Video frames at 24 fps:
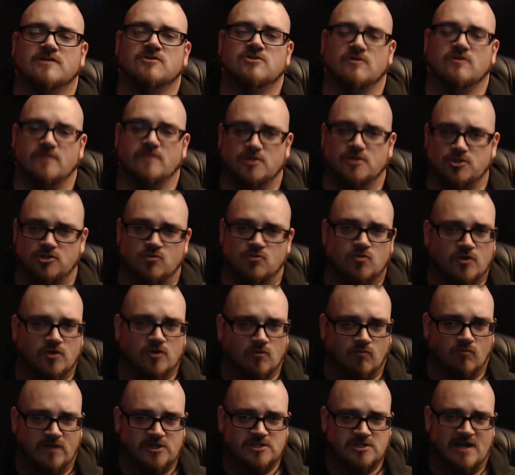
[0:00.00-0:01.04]
so that you
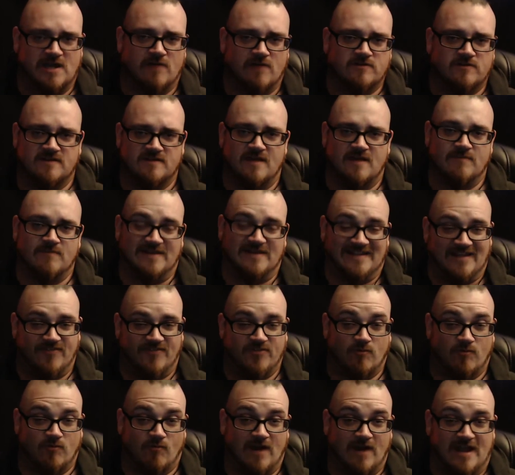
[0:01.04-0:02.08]
could reach out to them and
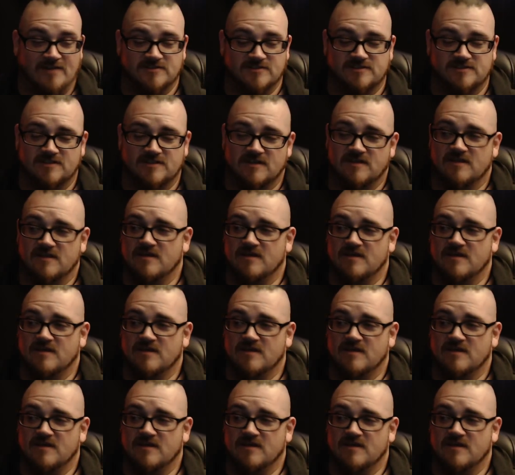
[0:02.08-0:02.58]
get the rest.